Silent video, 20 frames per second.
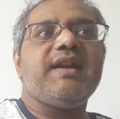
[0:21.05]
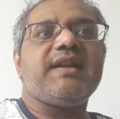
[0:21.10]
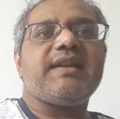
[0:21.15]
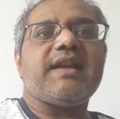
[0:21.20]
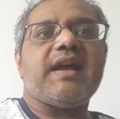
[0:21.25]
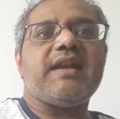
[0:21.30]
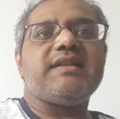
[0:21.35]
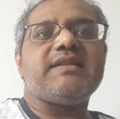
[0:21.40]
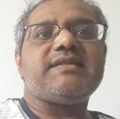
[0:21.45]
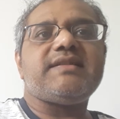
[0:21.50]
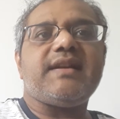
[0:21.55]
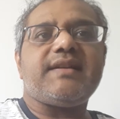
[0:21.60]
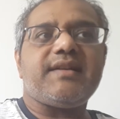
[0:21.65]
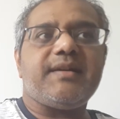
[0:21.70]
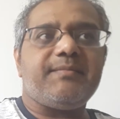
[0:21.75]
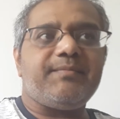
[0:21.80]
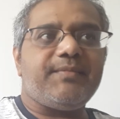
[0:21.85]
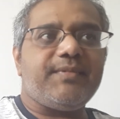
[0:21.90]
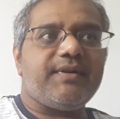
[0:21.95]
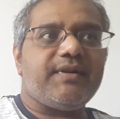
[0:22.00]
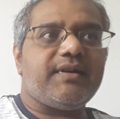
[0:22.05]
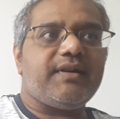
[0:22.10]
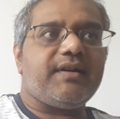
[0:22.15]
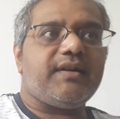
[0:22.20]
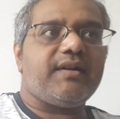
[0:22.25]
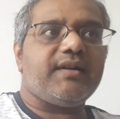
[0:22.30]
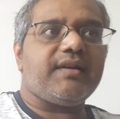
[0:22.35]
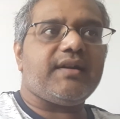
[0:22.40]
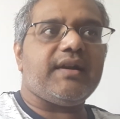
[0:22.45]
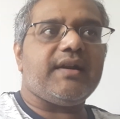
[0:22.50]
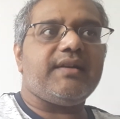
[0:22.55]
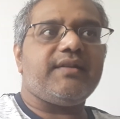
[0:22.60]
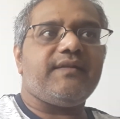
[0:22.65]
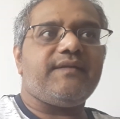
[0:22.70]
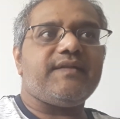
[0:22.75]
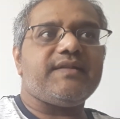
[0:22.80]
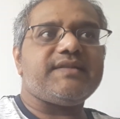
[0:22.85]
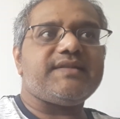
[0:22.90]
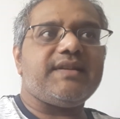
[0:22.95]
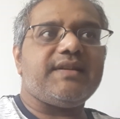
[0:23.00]
can set up a kind
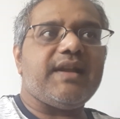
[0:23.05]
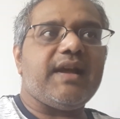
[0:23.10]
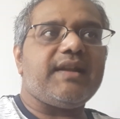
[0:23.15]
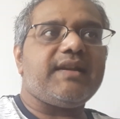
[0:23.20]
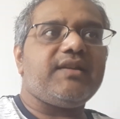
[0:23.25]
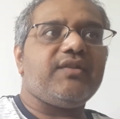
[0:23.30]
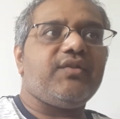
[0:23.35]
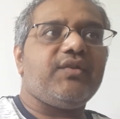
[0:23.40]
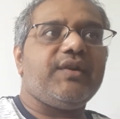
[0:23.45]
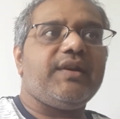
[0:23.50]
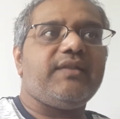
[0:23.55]
of a scenario